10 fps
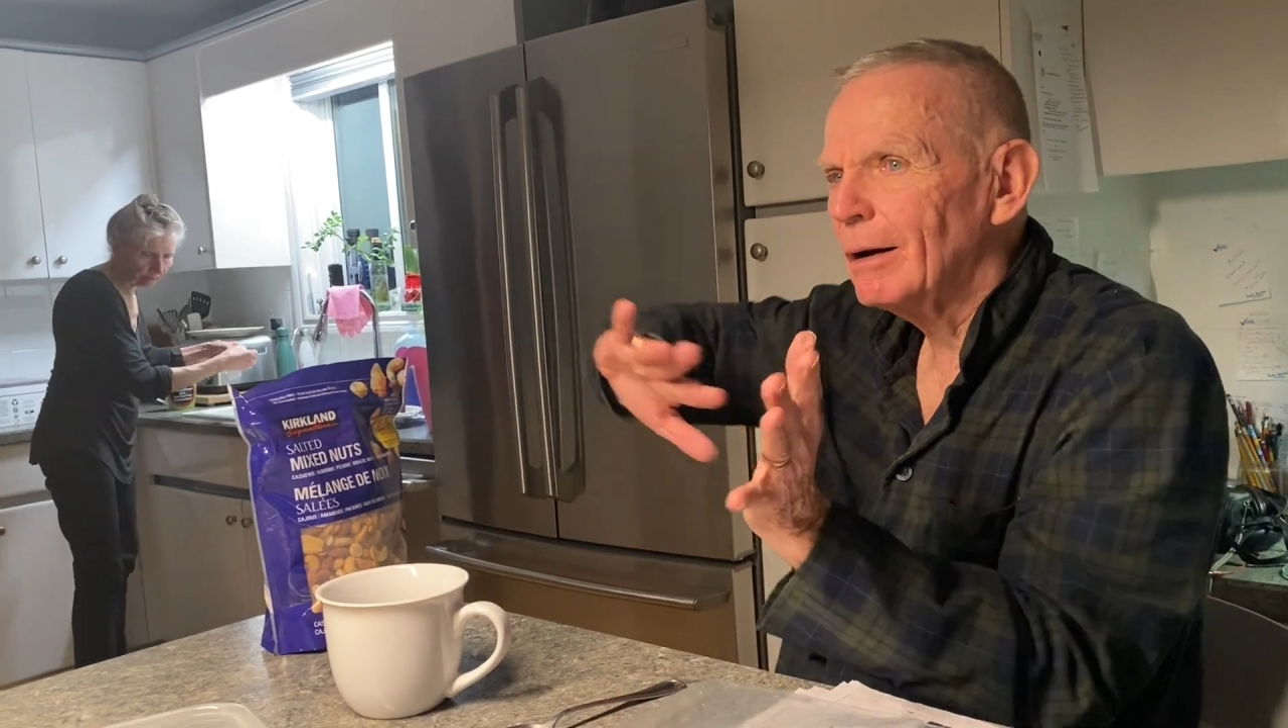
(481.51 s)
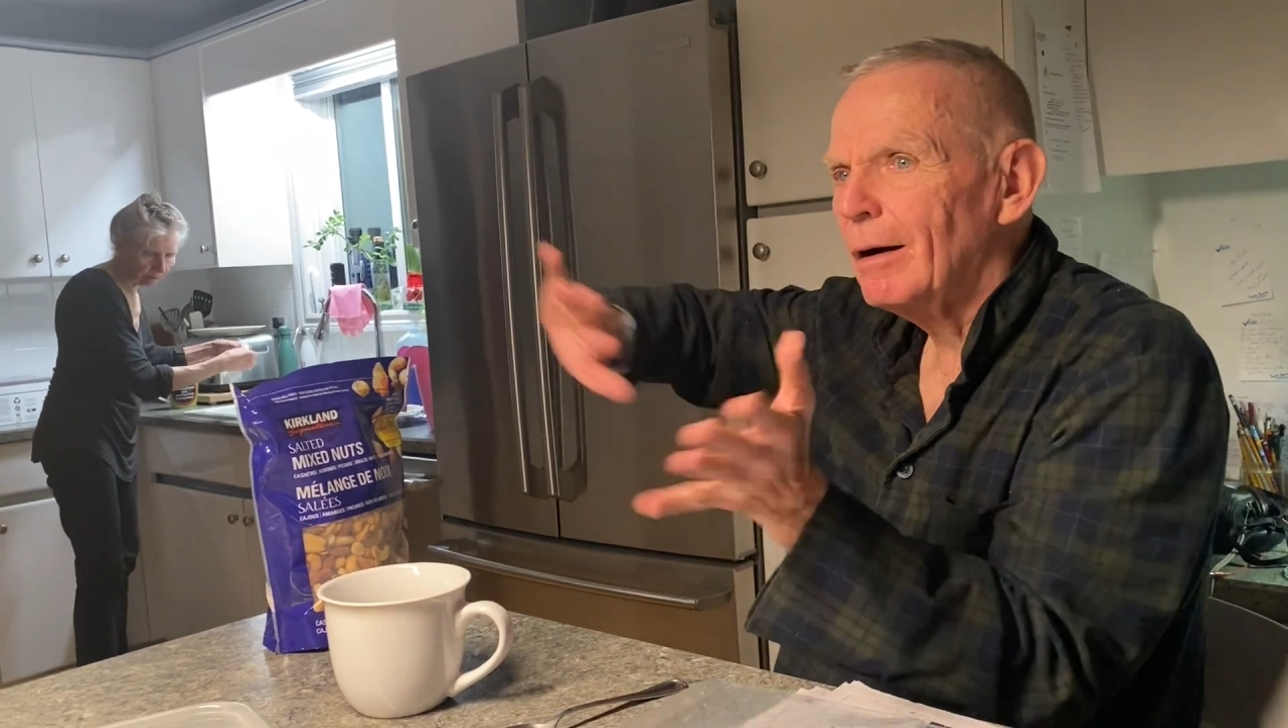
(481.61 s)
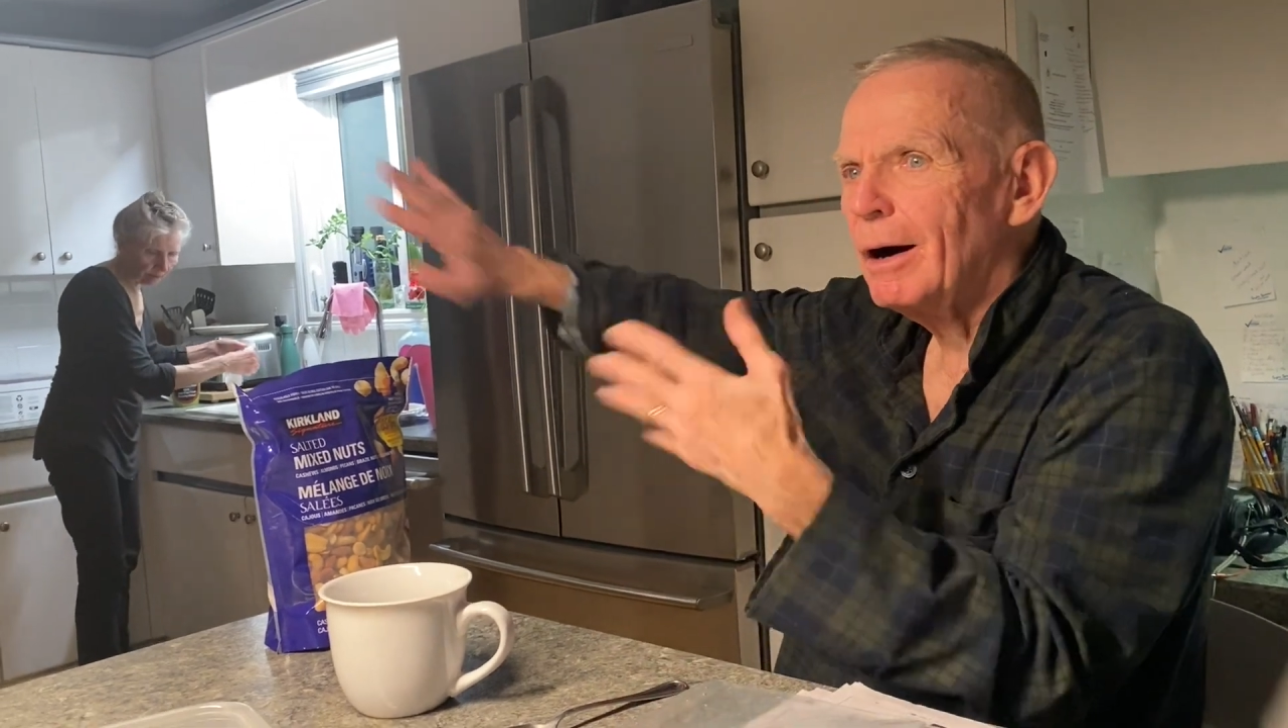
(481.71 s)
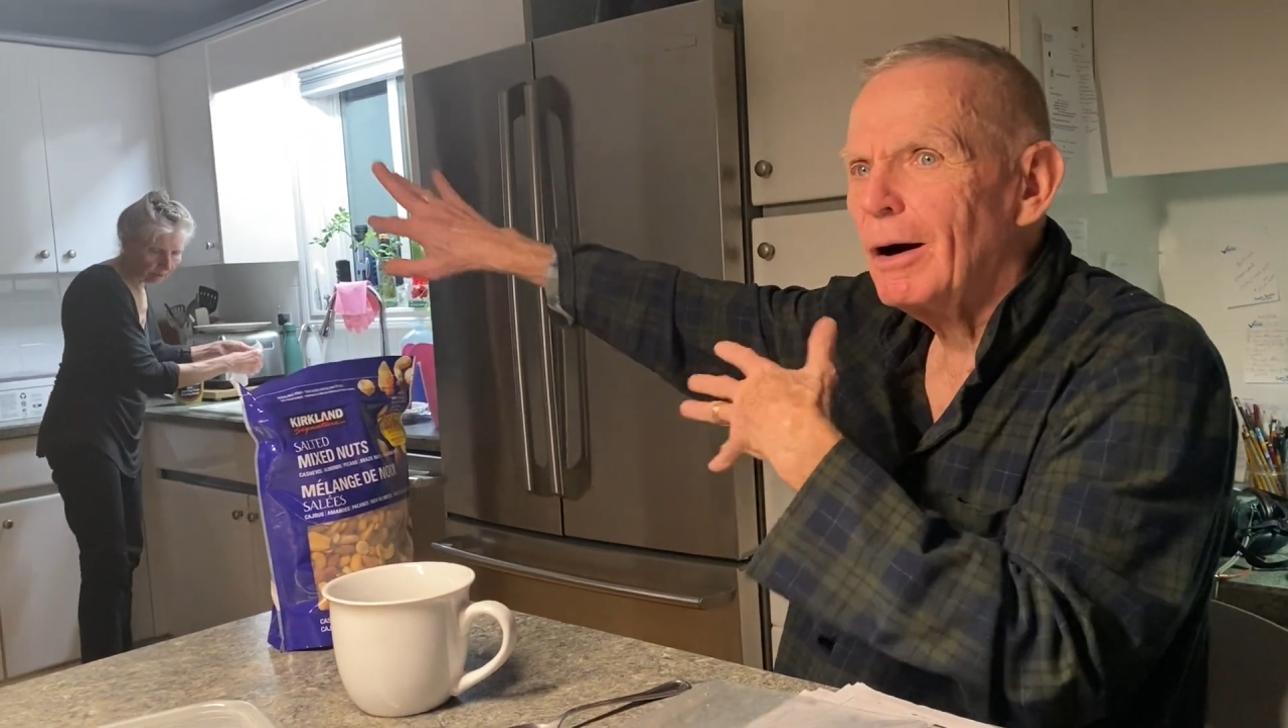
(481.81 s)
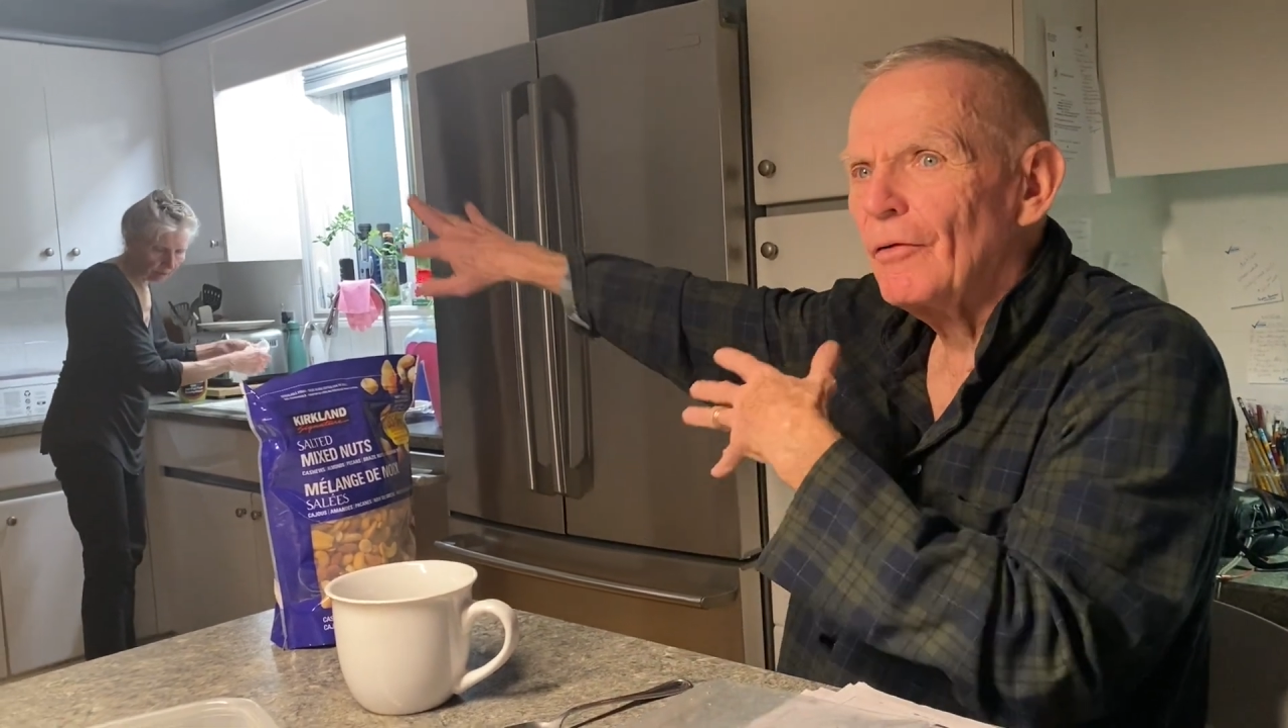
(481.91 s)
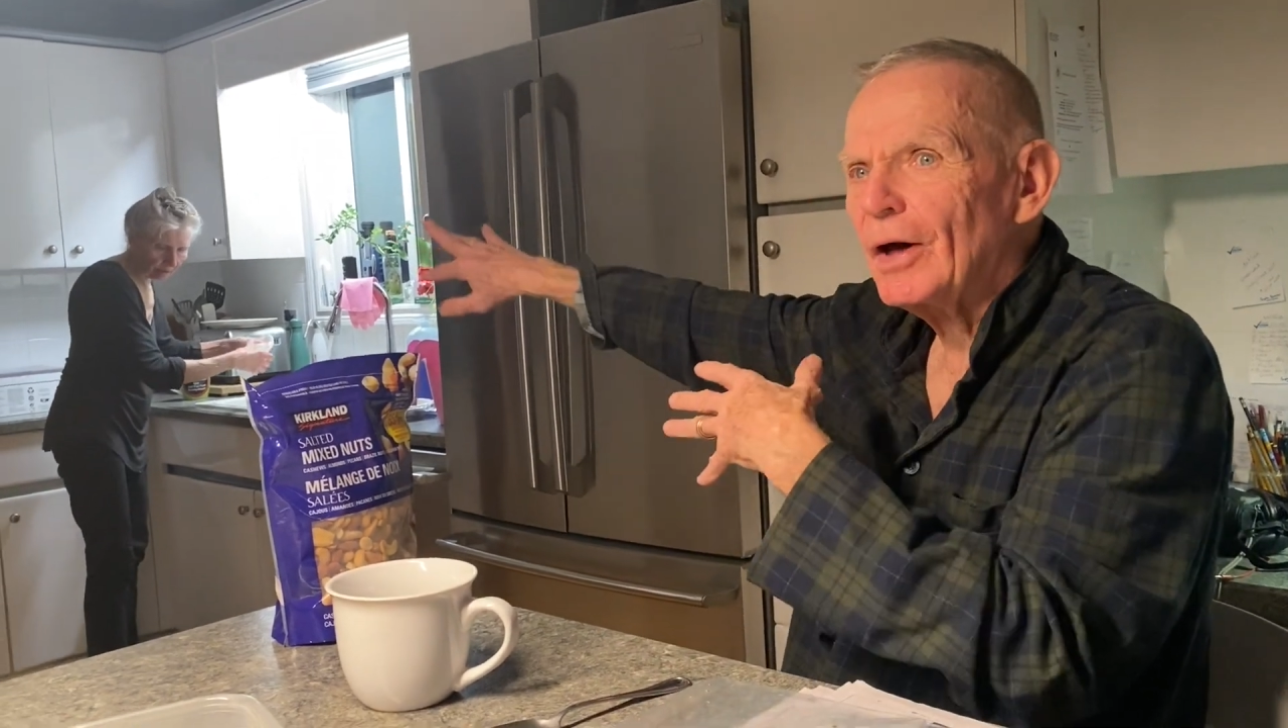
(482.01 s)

all